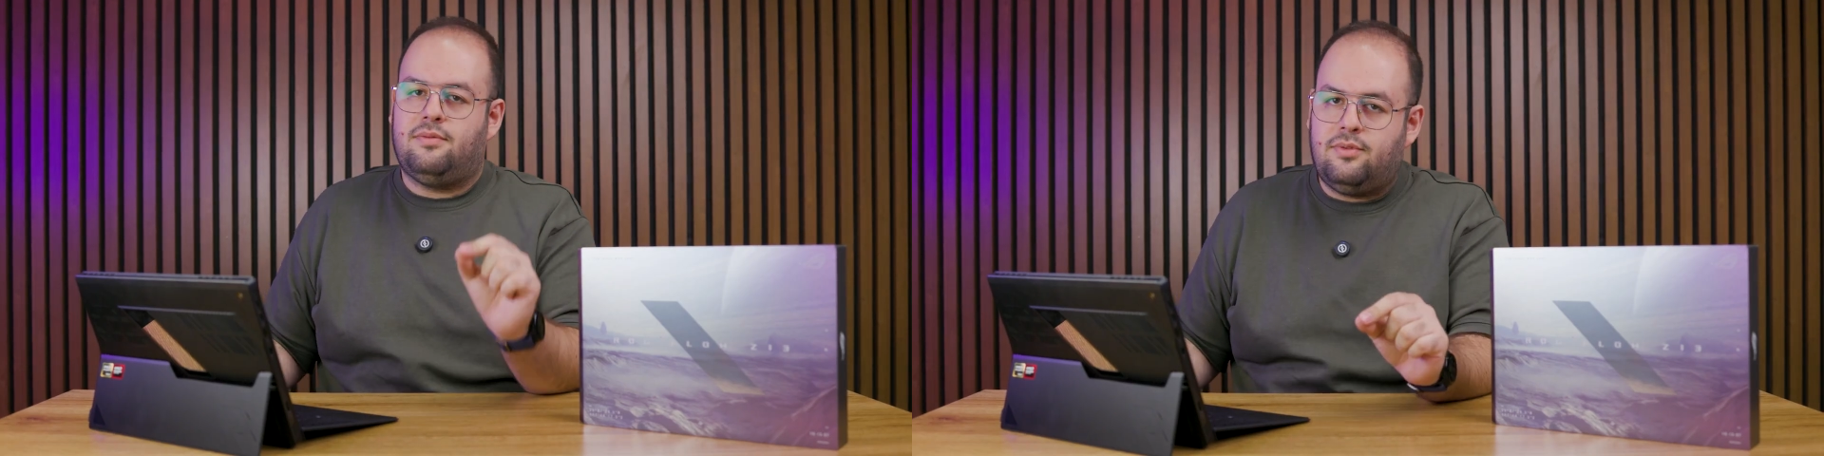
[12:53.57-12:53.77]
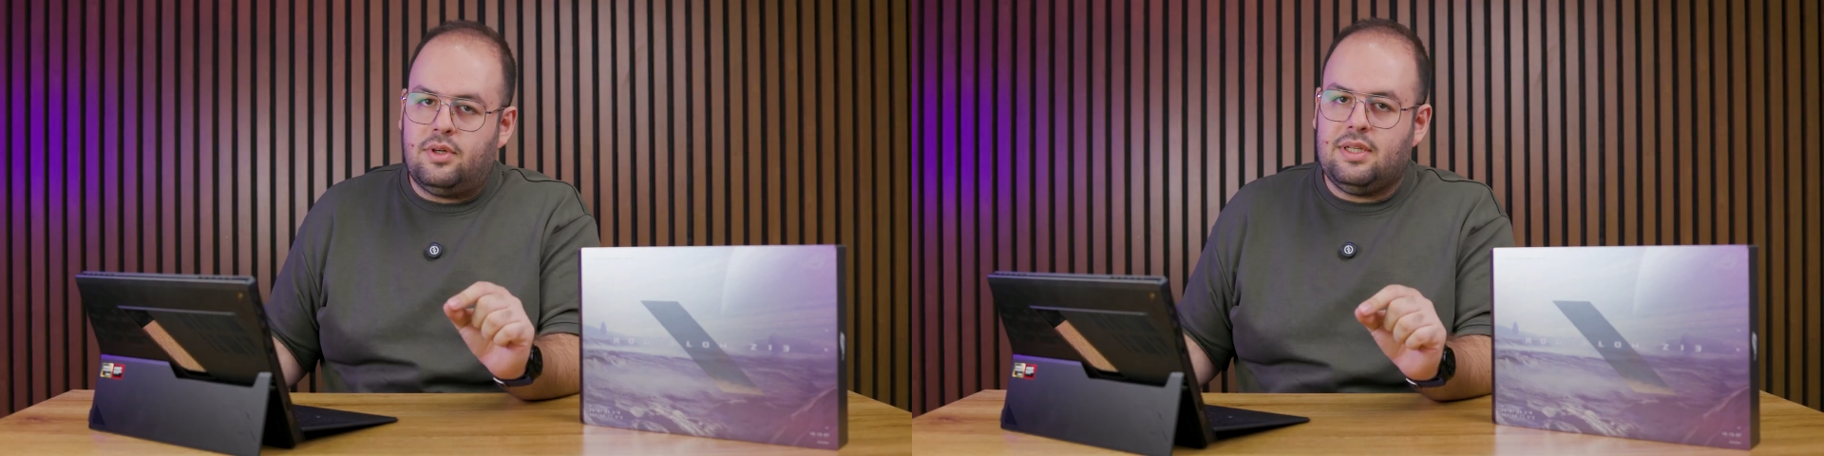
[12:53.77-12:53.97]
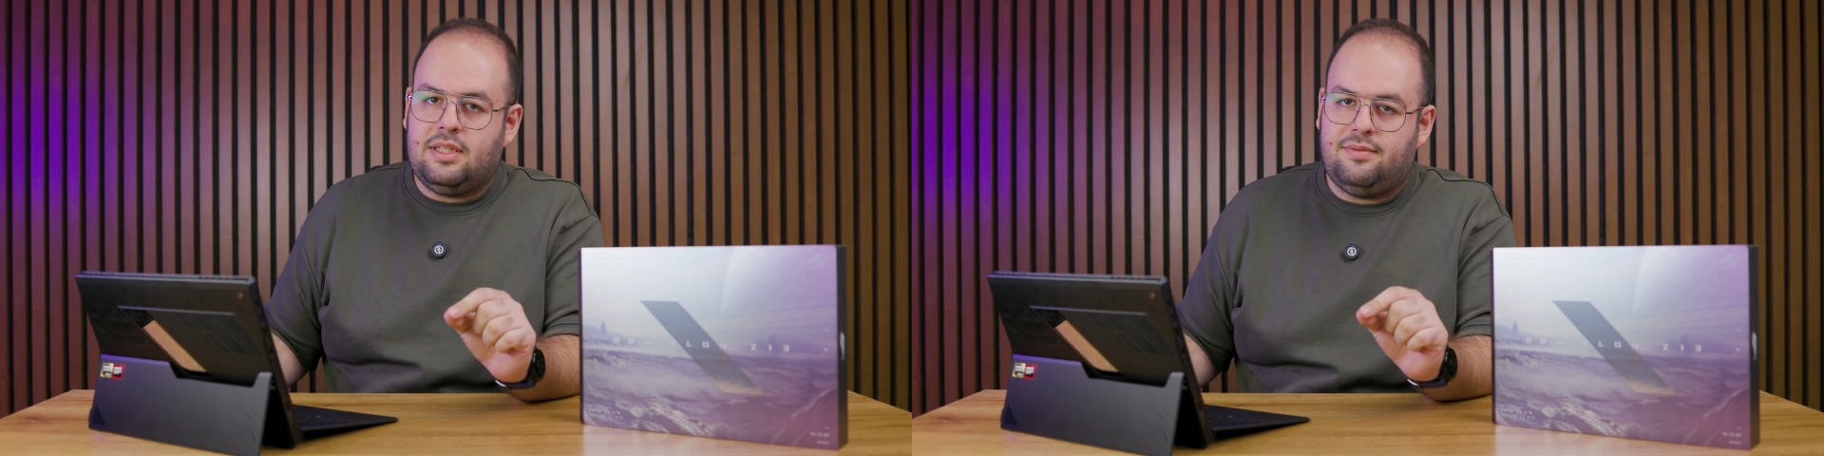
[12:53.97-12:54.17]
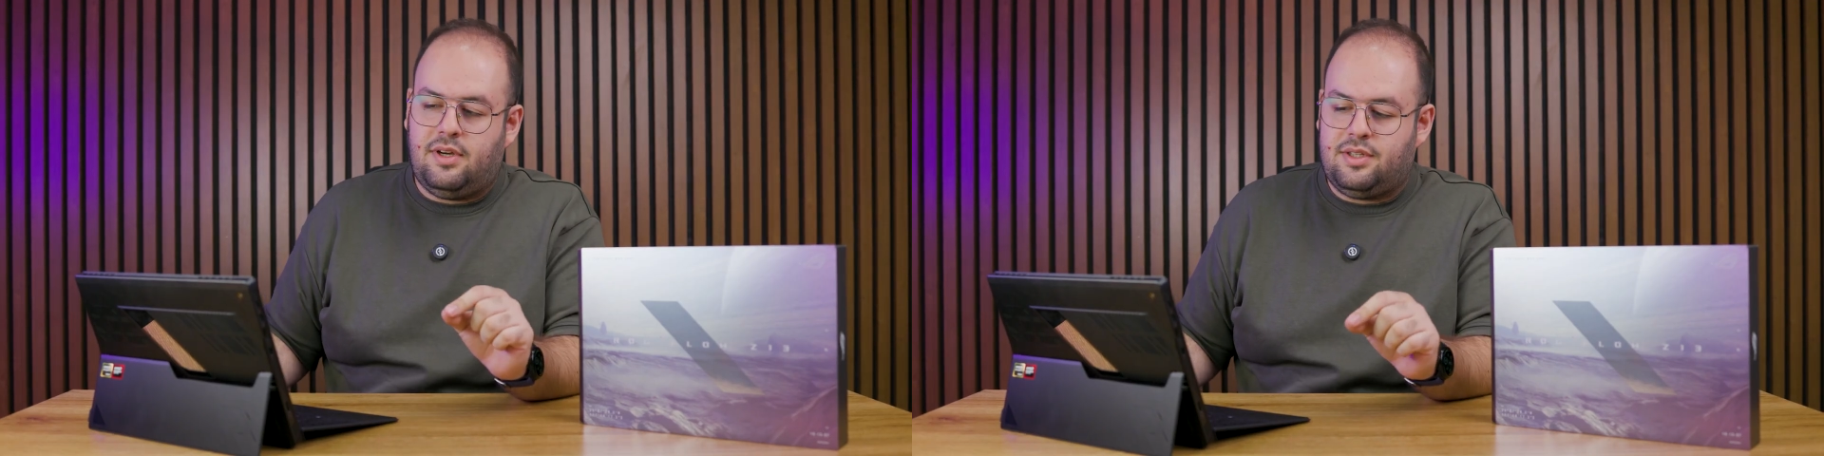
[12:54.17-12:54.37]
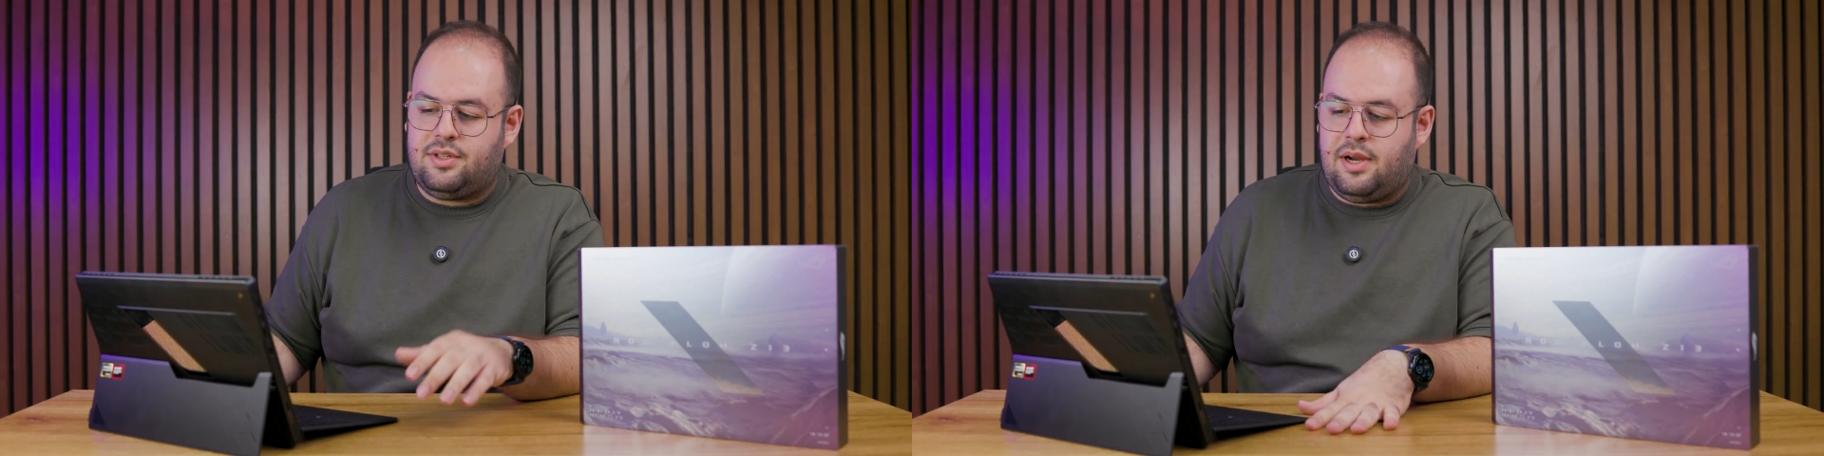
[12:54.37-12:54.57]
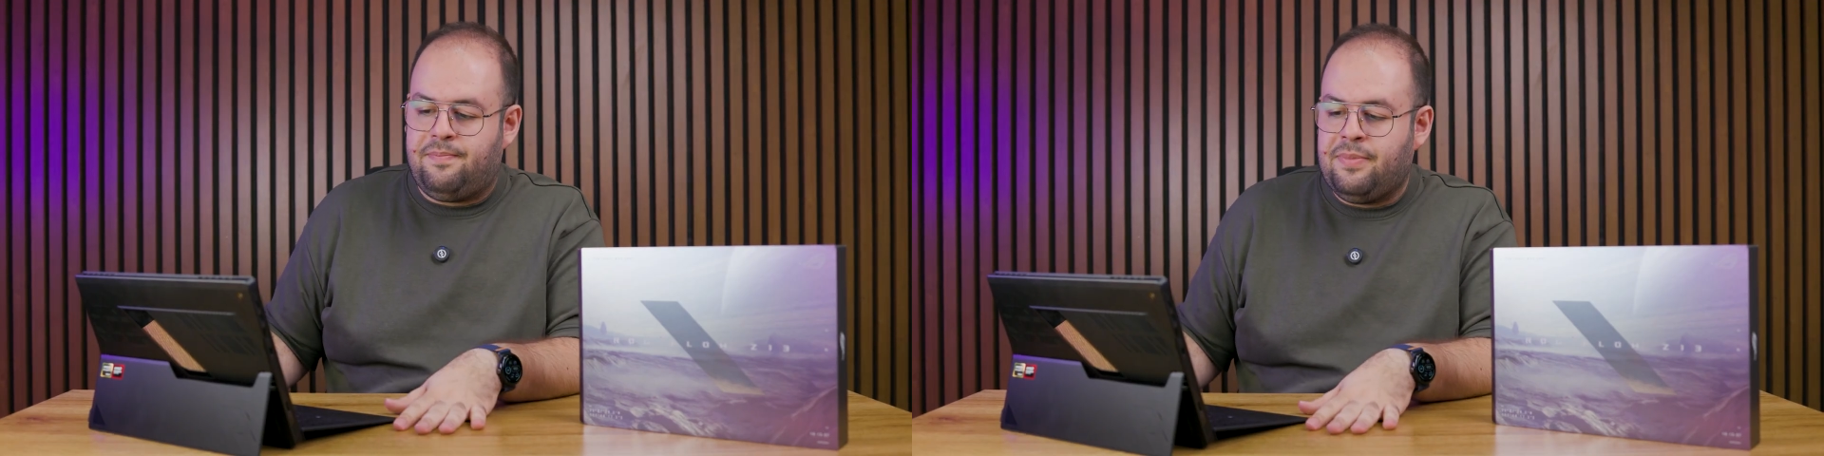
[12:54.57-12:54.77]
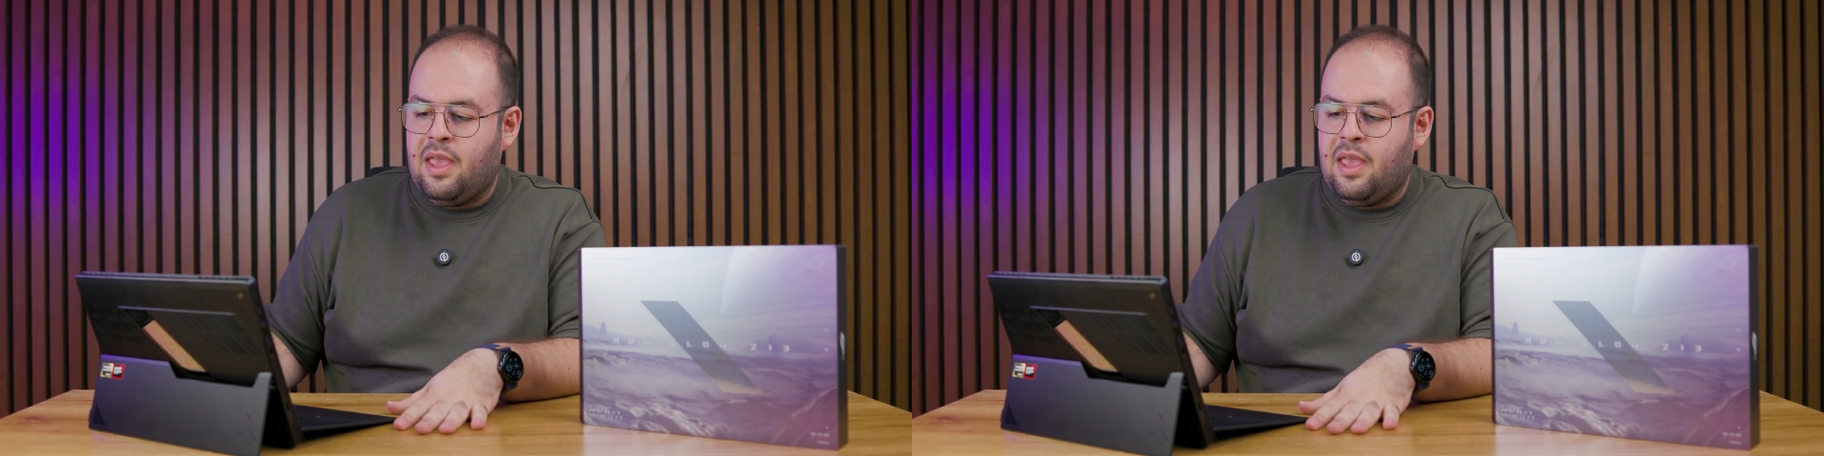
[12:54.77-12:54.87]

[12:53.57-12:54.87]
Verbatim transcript: for the device RAM.